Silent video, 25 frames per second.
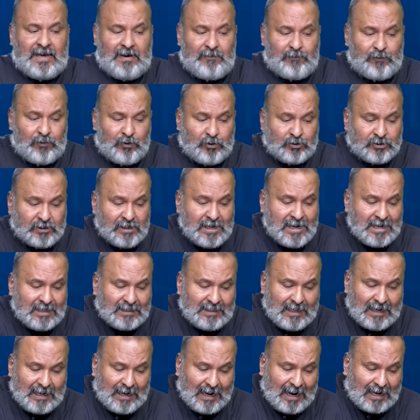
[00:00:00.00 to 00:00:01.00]
Of course,
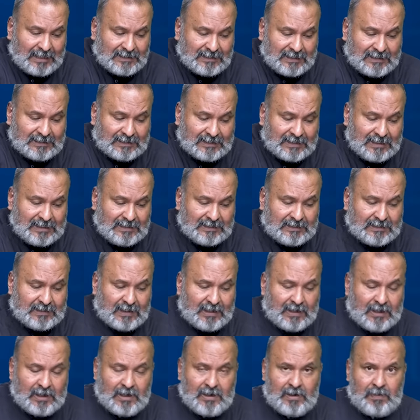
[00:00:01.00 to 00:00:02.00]
the largest is
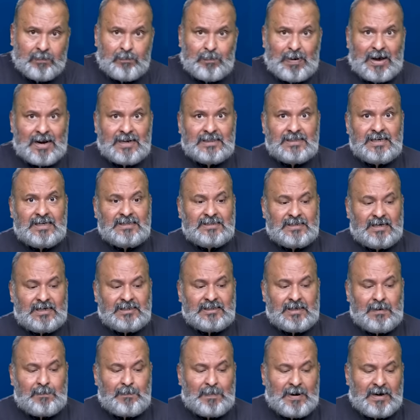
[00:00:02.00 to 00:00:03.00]
Bharatiya
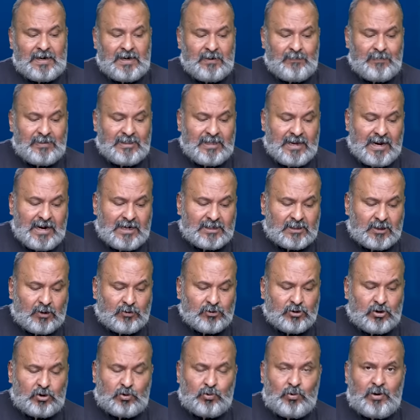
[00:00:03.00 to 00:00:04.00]
Janata Party with
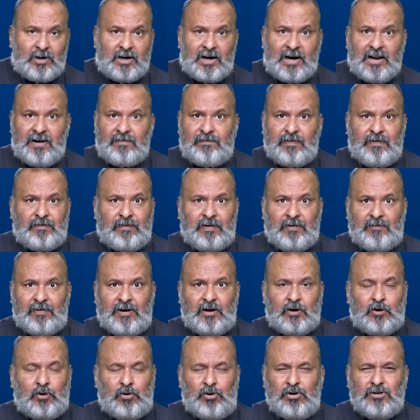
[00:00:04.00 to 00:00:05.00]

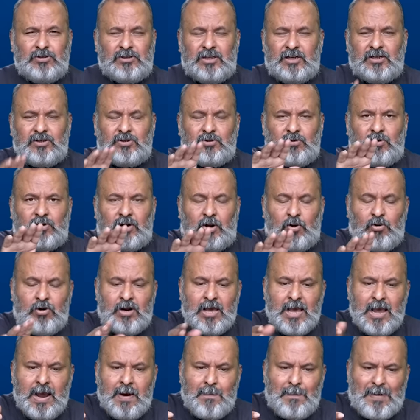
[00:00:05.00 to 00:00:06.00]
8,251 crores. There is no doubt.
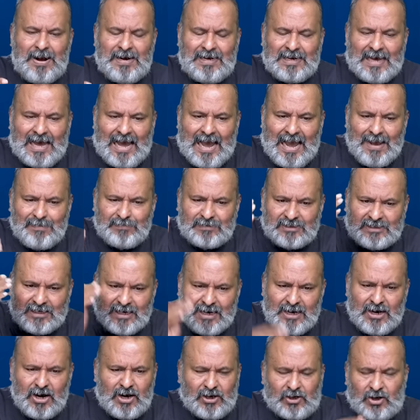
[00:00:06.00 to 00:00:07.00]
But I'm
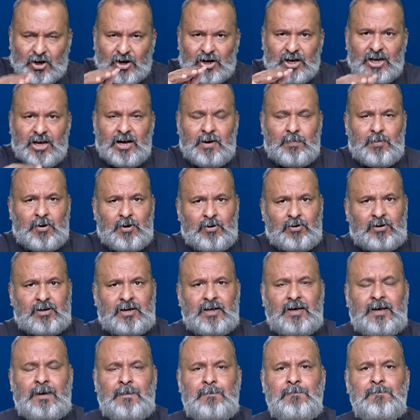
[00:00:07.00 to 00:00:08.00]
still not talking about
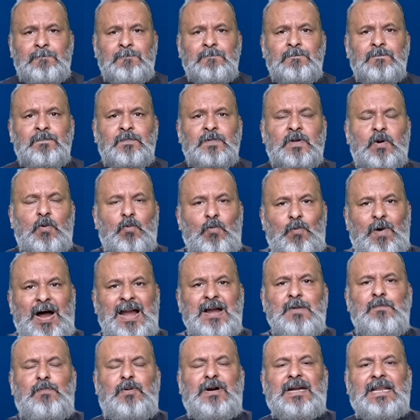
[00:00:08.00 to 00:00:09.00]

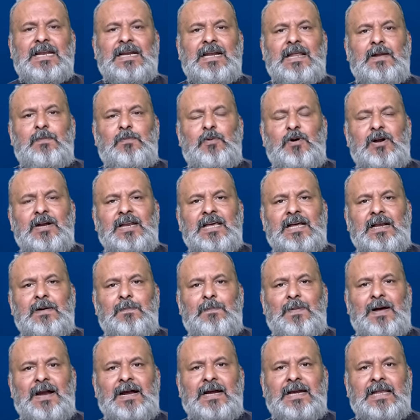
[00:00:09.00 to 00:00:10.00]
one particular political
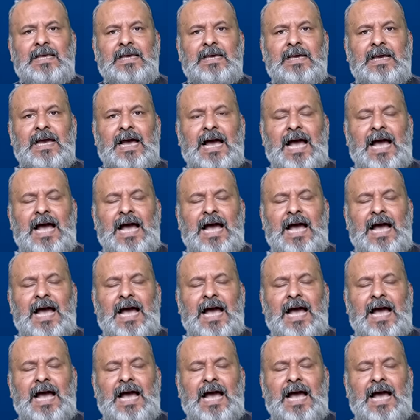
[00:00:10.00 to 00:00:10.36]
party.